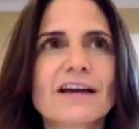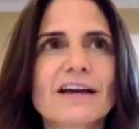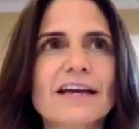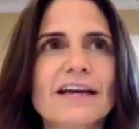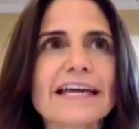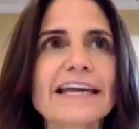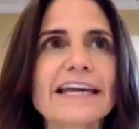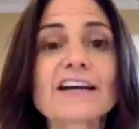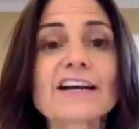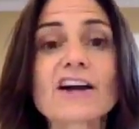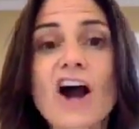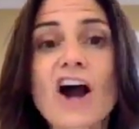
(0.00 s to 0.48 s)

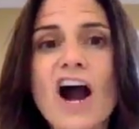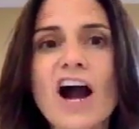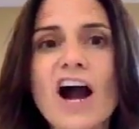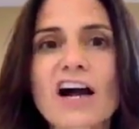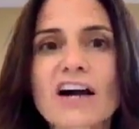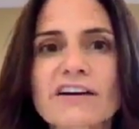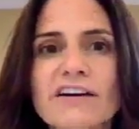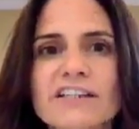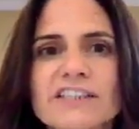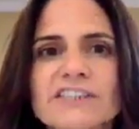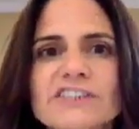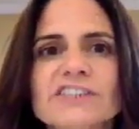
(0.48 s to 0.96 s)

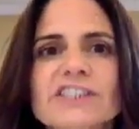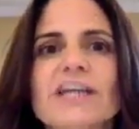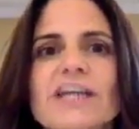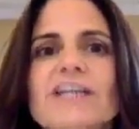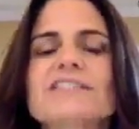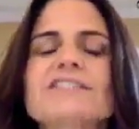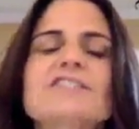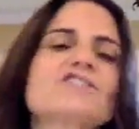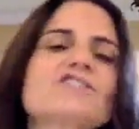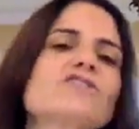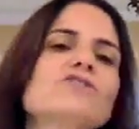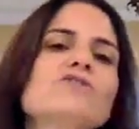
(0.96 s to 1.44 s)
encourage
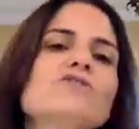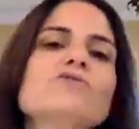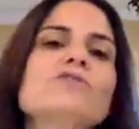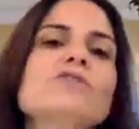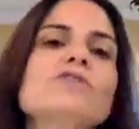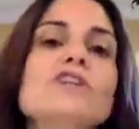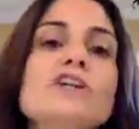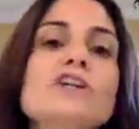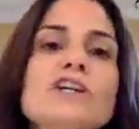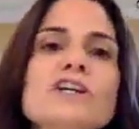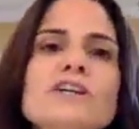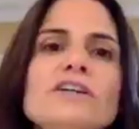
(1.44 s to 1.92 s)
us to
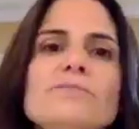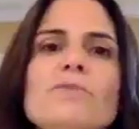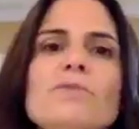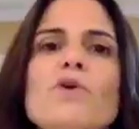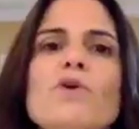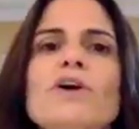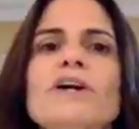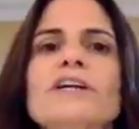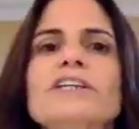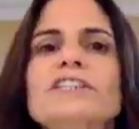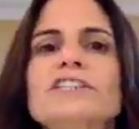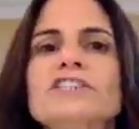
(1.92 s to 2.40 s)
learn
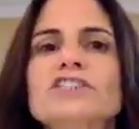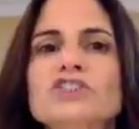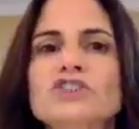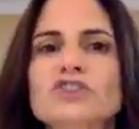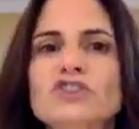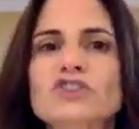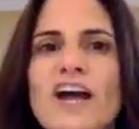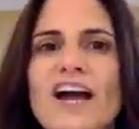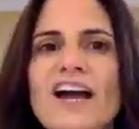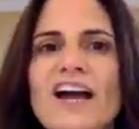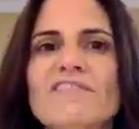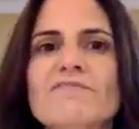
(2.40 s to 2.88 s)
more and to
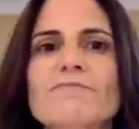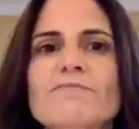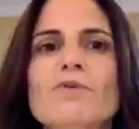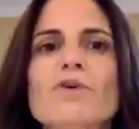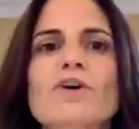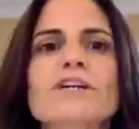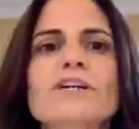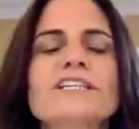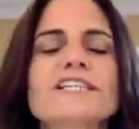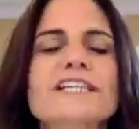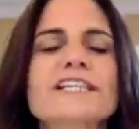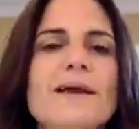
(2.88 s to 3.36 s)
strive more
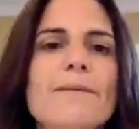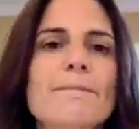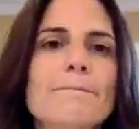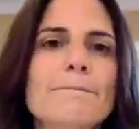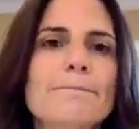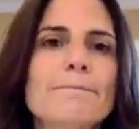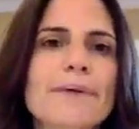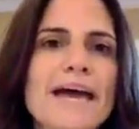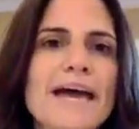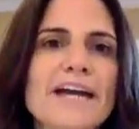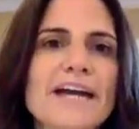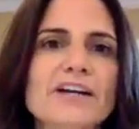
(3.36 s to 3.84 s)
and to get
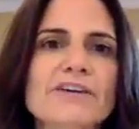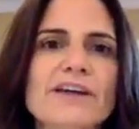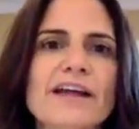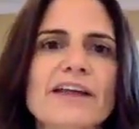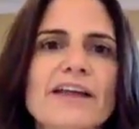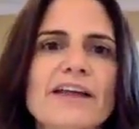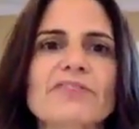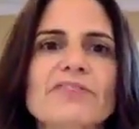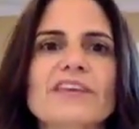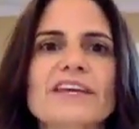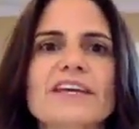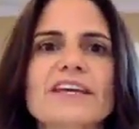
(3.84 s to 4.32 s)
better at
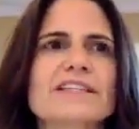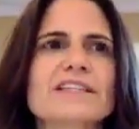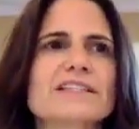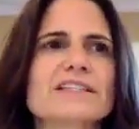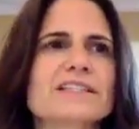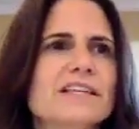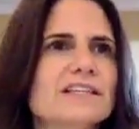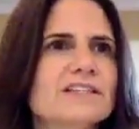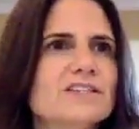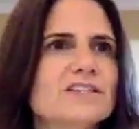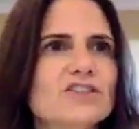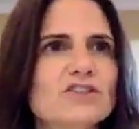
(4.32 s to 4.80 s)
things
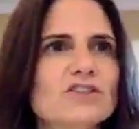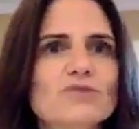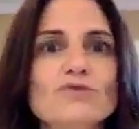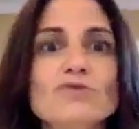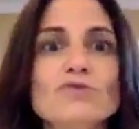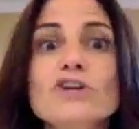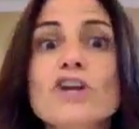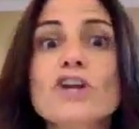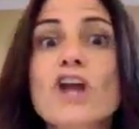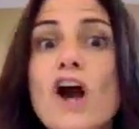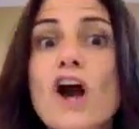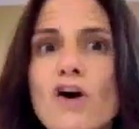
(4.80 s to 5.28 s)
and to
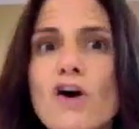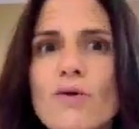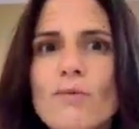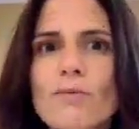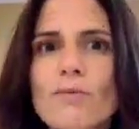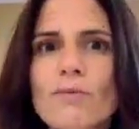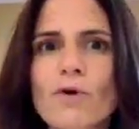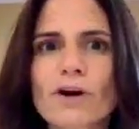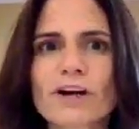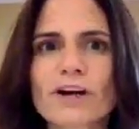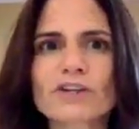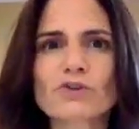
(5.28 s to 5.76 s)
know
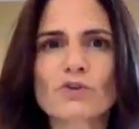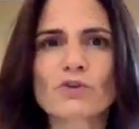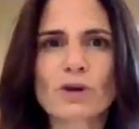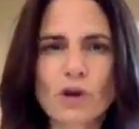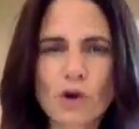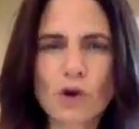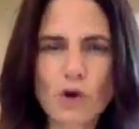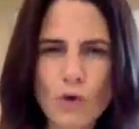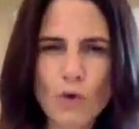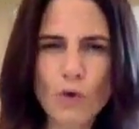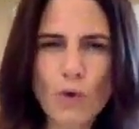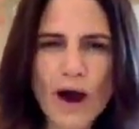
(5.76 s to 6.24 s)
more and to
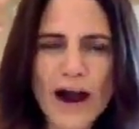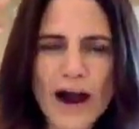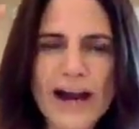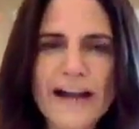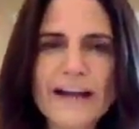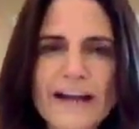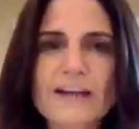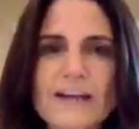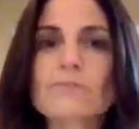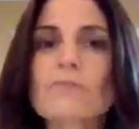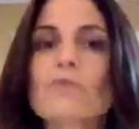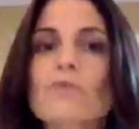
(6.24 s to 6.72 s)

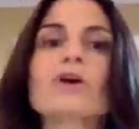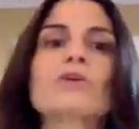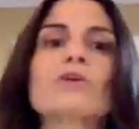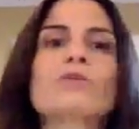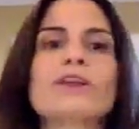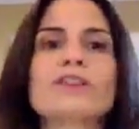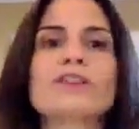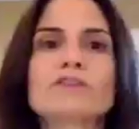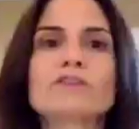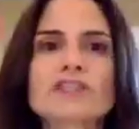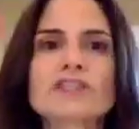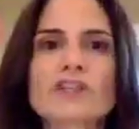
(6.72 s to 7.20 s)
acquire more,
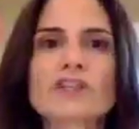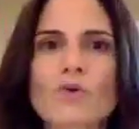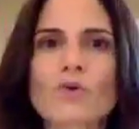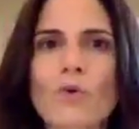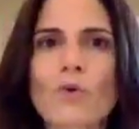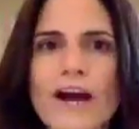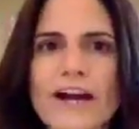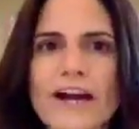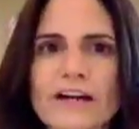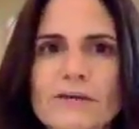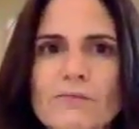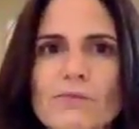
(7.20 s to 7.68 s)
whether it's
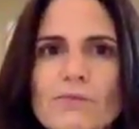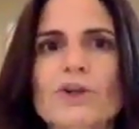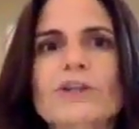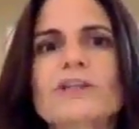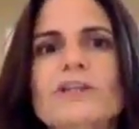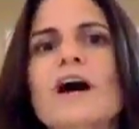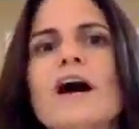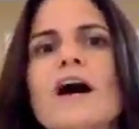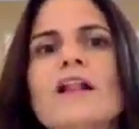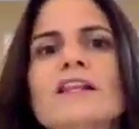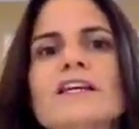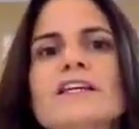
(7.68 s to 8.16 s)
acquire more
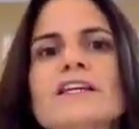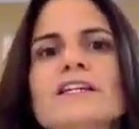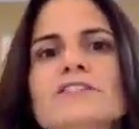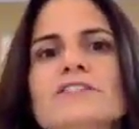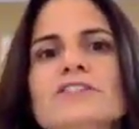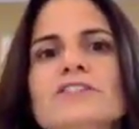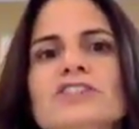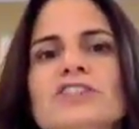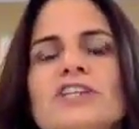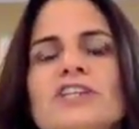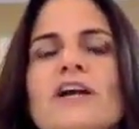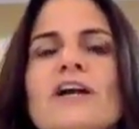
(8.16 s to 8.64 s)

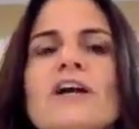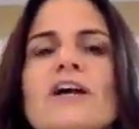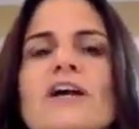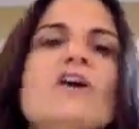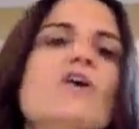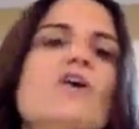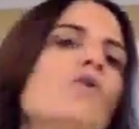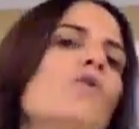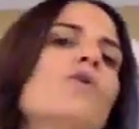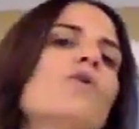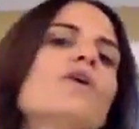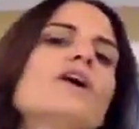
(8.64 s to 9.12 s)
knowledge
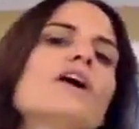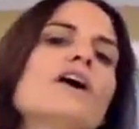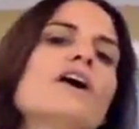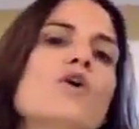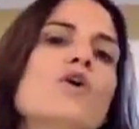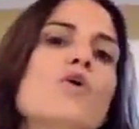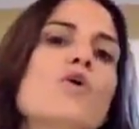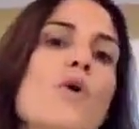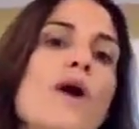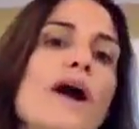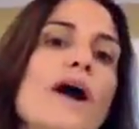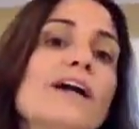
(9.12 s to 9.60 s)
or
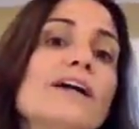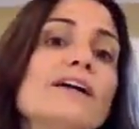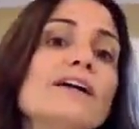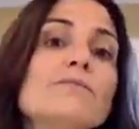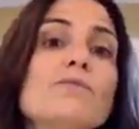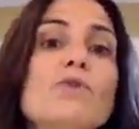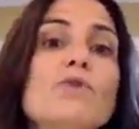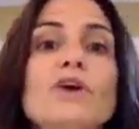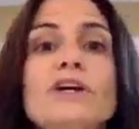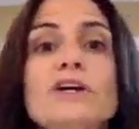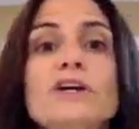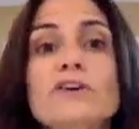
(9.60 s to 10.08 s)
acquire
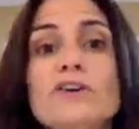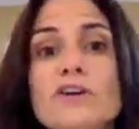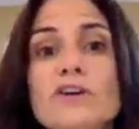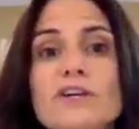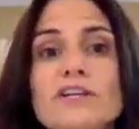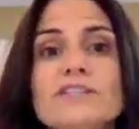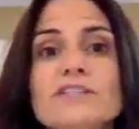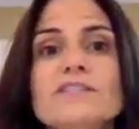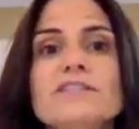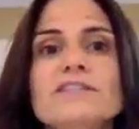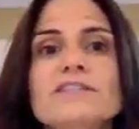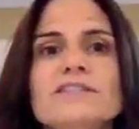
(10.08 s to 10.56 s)
more
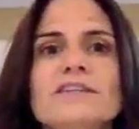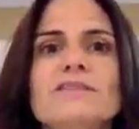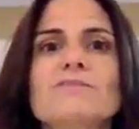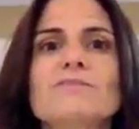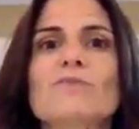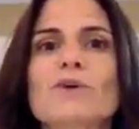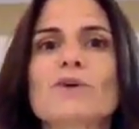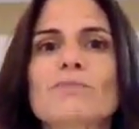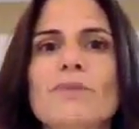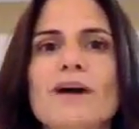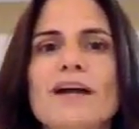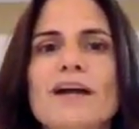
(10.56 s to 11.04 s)
goods and
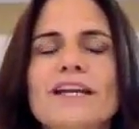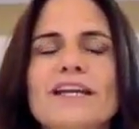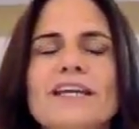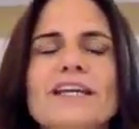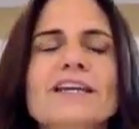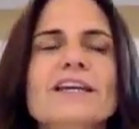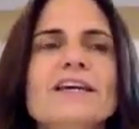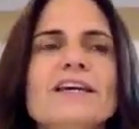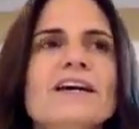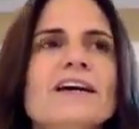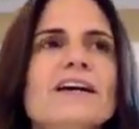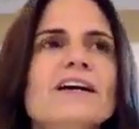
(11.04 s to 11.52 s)
more money,